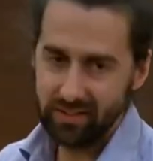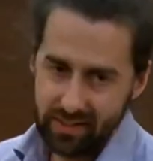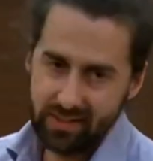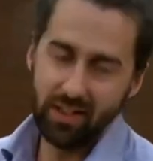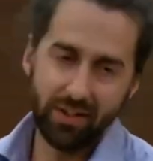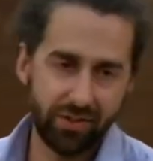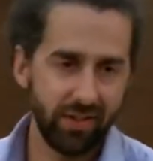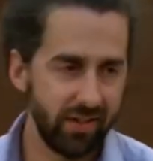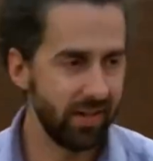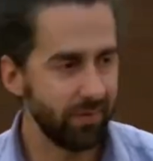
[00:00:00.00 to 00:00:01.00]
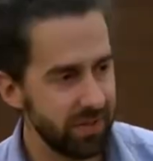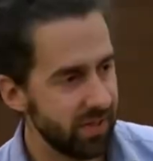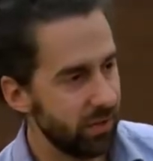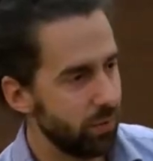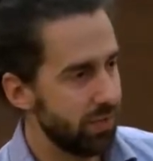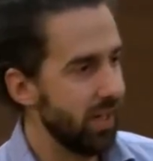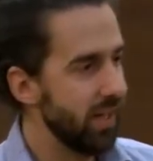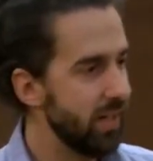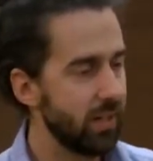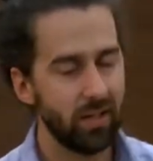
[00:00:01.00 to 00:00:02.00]
that he does is every single
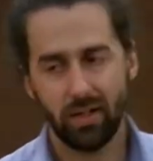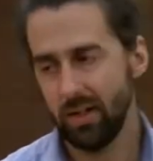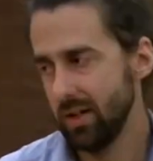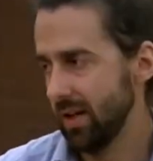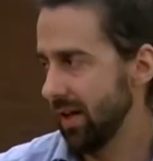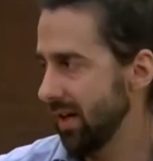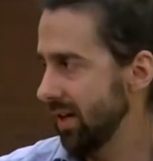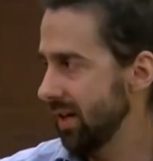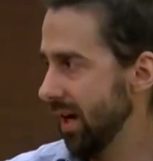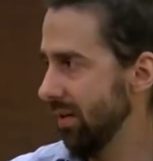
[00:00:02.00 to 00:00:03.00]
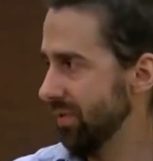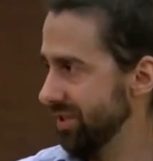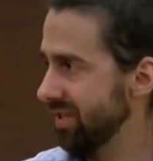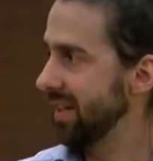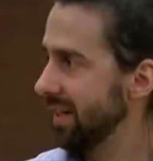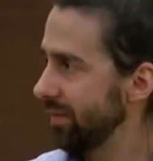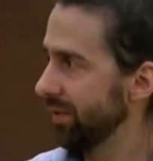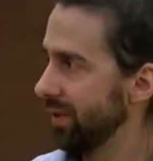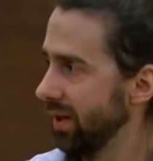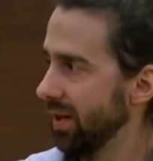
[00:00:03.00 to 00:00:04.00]
day he uh,
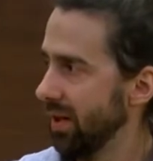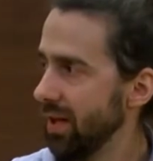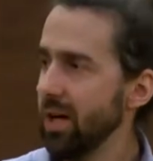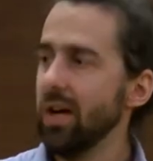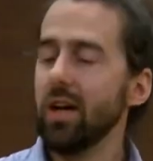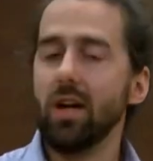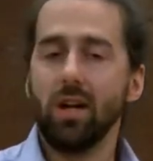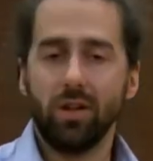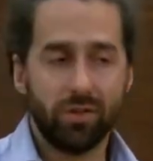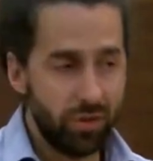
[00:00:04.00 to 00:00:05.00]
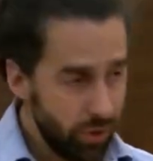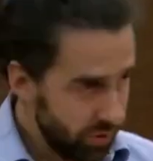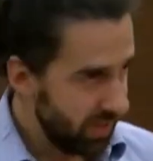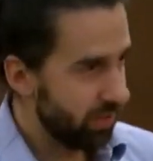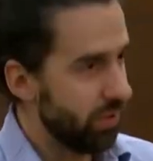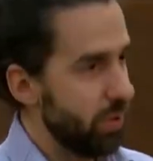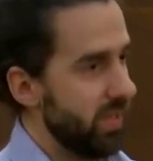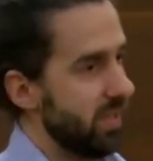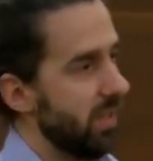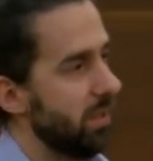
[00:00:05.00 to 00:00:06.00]
receives, usually through
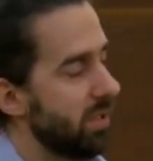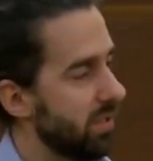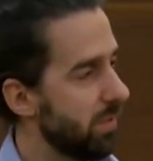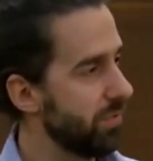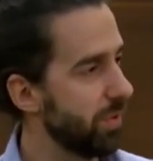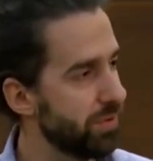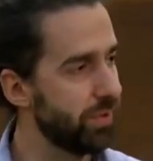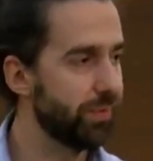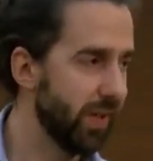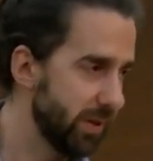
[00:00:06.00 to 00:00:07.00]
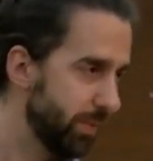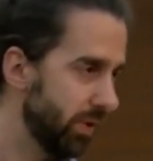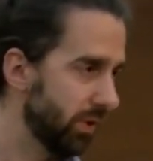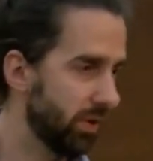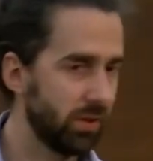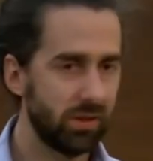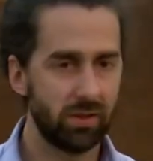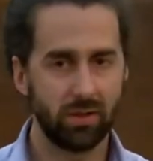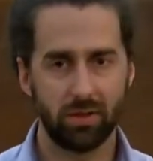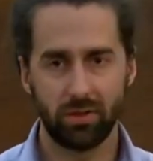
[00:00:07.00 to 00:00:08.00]
Twitter, sometimes through Facebook,
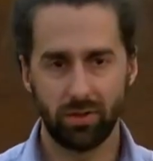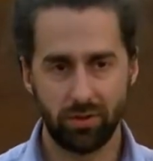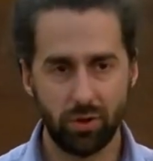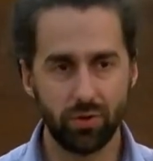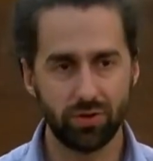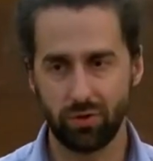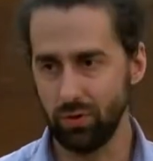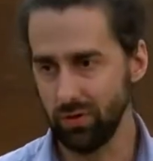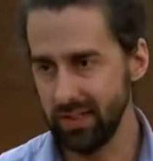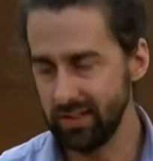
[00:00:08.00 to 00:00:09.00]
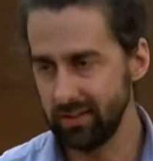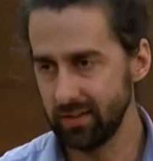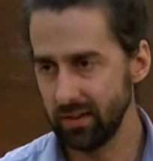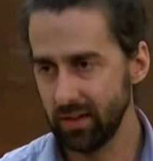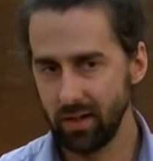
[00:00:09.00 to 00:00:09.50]
news stories